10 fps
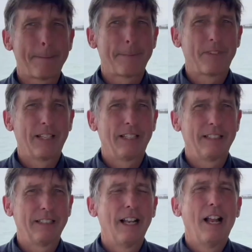
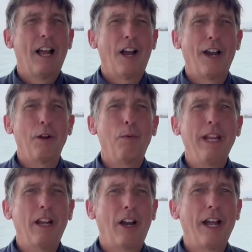All right,
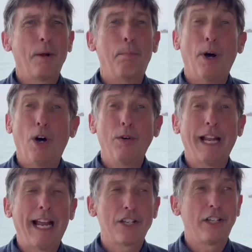we are on a boat
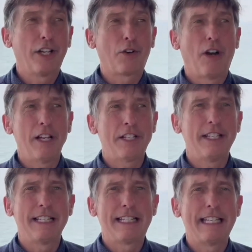actually
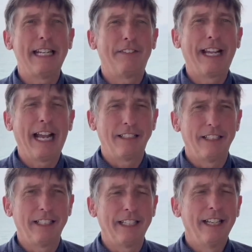crossing the Sea of
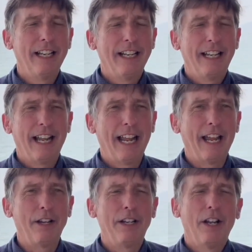Galilee.
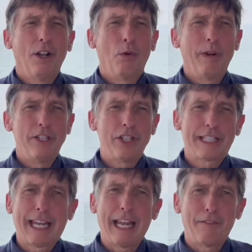And we
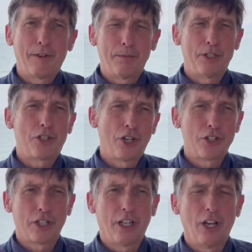just came from the
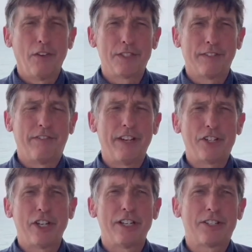Church of the Loaves of
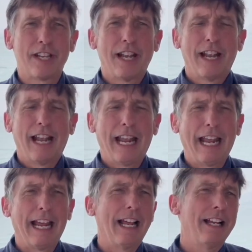Fishes
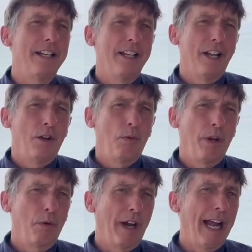and
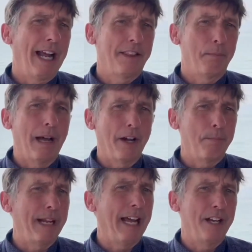we were at the Mount
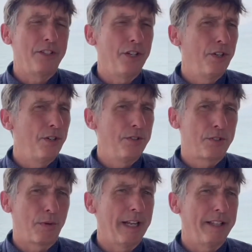of
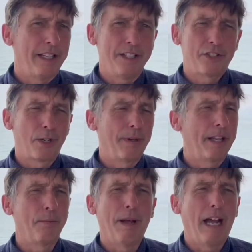Beatitudes, read the Sermon
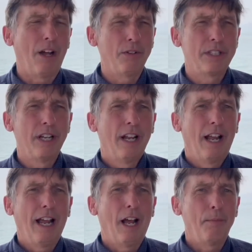on the Mount,
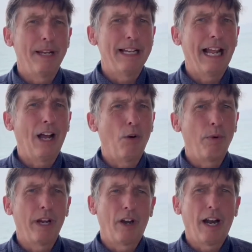um, and now
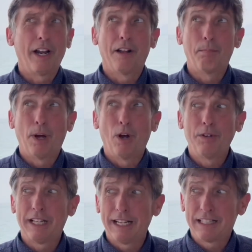we are on a
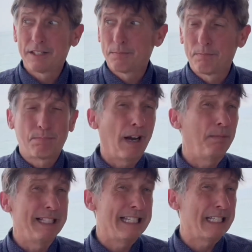boat that's
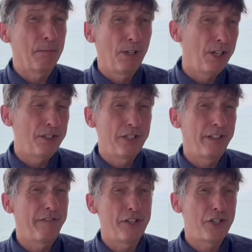probably similar to
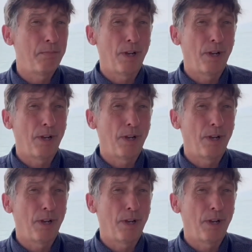the fishing